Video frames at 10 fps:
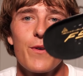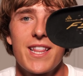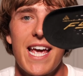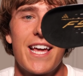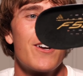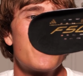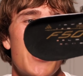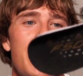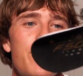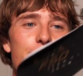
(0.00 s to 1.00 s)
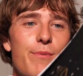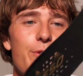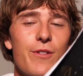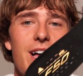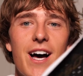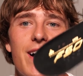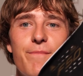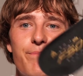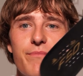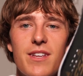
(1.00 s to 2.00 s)
with the interchangeable,
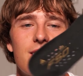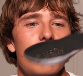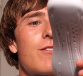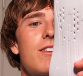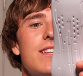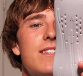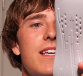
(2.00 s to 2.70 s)
what are these